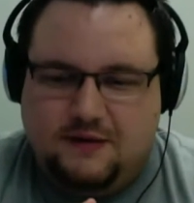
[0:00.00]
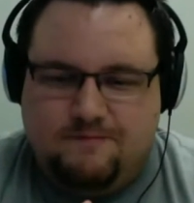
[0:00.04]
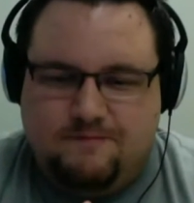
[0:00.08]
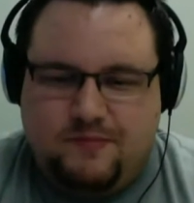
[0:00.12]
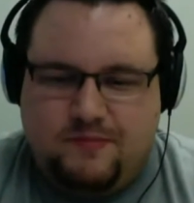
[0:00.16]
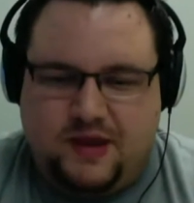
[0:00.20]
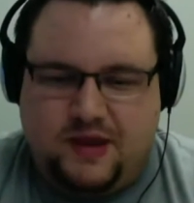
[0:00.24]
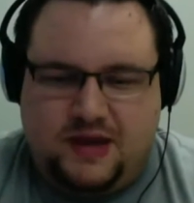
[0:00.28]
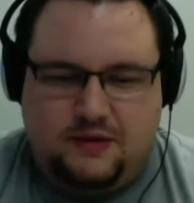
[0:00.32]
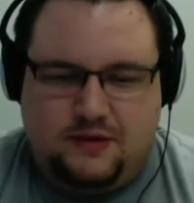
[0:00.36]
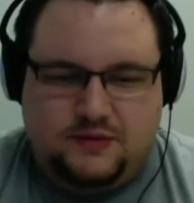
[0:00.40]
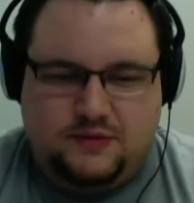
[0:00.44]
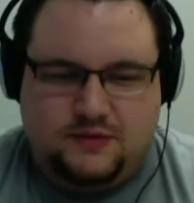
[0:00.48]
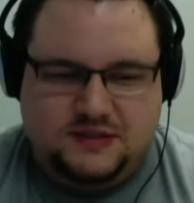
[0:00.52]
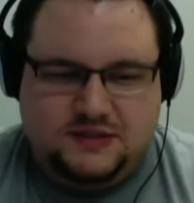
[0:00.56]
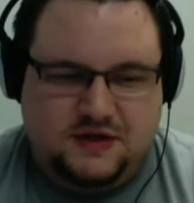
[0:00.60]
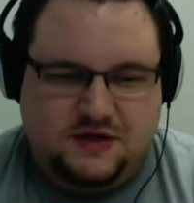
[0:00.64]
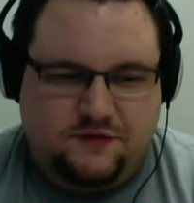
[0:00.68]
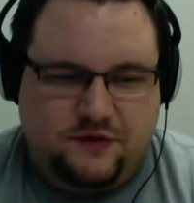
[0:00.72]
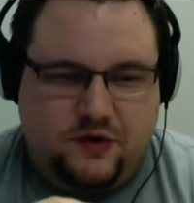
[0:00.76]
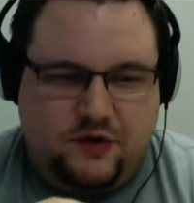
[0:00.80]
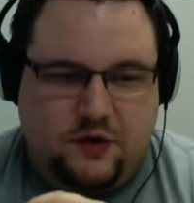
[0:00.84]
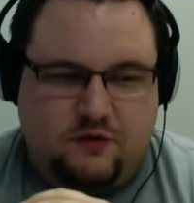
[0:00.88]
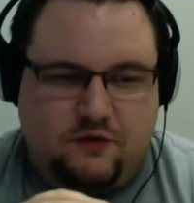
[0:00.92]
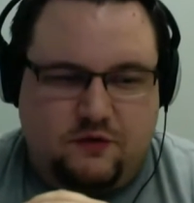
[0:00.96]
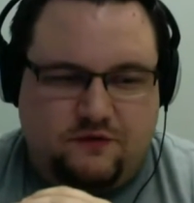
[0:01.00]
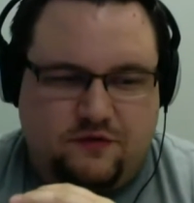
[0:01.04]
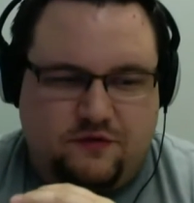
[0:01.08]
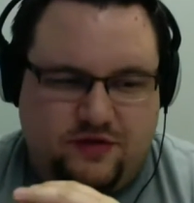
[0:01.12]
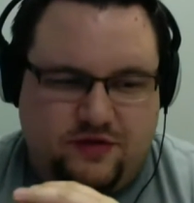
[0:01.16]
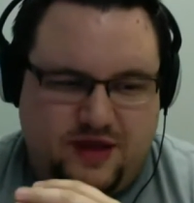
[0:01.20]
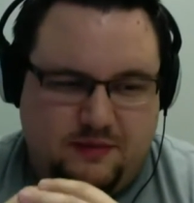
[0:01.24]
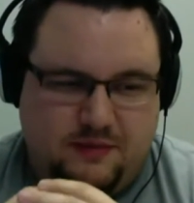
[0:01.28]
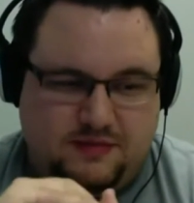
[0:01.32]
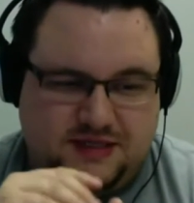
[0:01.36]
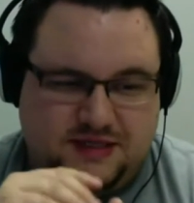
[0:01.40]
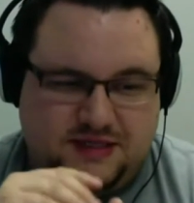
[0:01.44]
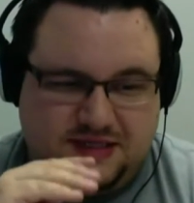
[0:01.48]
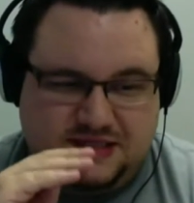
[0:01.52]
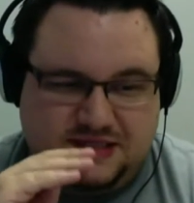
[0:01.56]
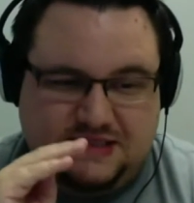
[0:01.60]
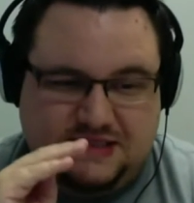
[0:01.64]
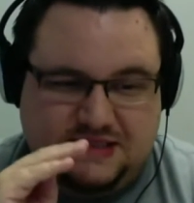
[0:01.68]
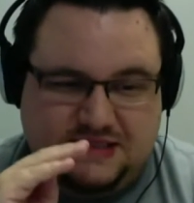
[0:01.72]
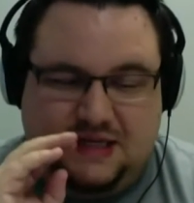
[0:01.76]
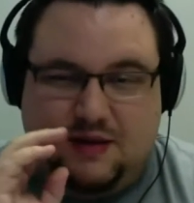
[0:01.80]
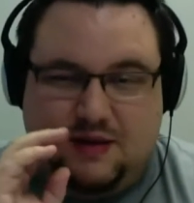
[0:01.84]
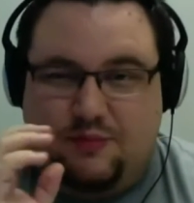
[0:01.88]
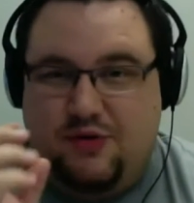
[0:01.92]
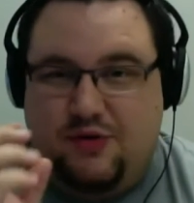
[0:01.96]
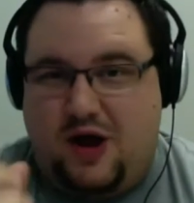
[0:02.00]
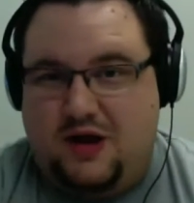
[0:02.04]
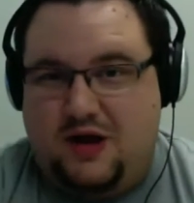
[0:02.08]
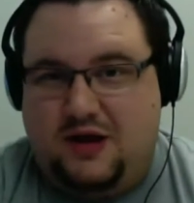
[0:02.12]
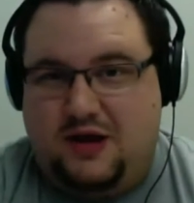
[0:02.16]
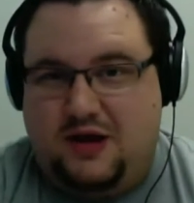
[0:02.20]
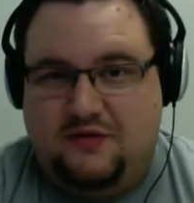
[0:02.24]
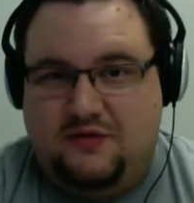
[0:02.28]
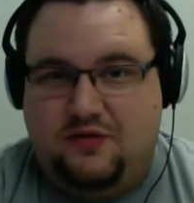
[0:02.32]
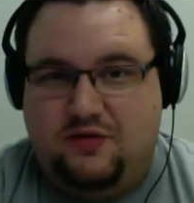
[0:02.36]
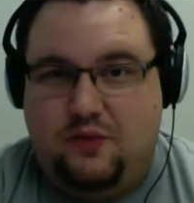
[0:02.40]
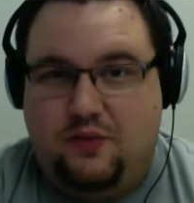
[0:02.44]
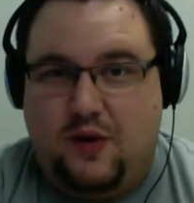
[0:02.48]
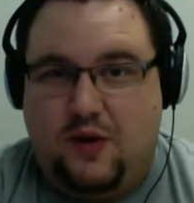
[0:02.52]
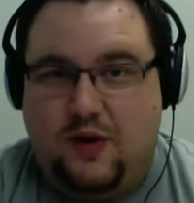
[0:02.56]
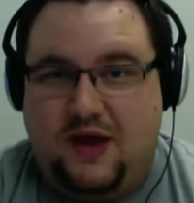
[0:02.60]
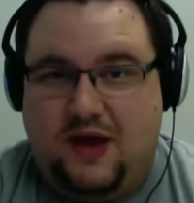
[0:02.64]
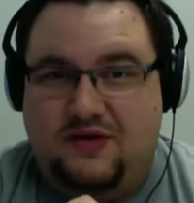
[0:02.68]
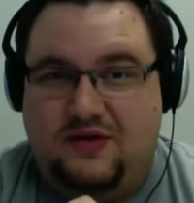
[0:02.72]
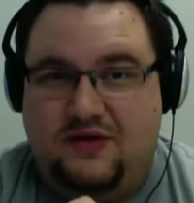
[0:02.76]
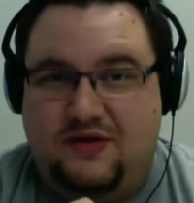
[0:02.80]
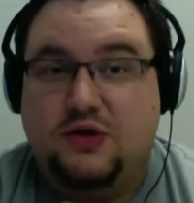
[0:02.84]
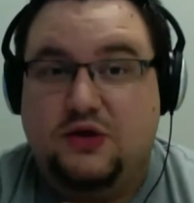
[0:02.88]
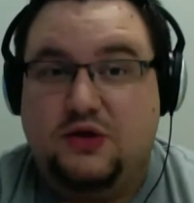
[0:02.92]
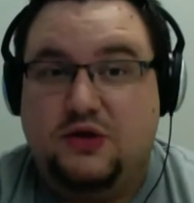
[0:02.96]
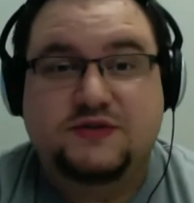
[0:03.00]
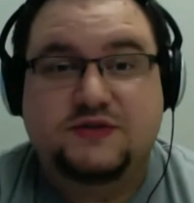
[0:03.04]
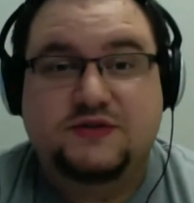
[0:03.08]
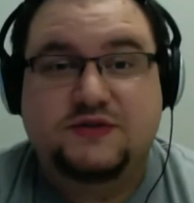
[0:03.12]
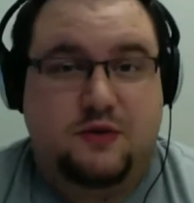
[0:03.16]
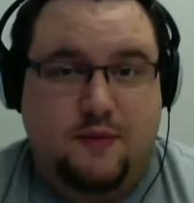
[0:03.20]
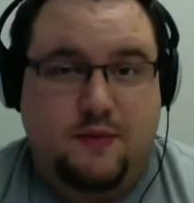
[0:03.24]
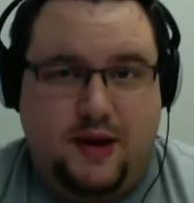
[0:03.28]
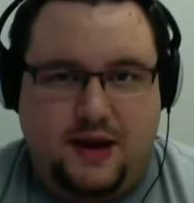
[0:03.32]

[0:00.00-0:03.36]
And it was difficult for them to see the product the way that a user might